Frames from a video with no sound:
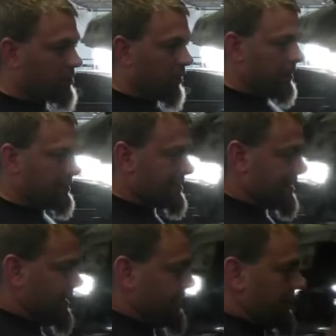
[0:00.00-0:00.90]
go ahead and
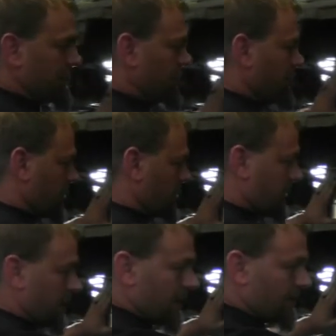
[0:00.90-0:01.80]
slide the intercooler
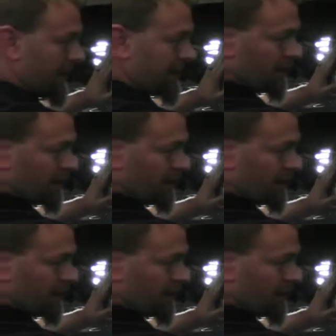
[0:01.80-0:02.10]
back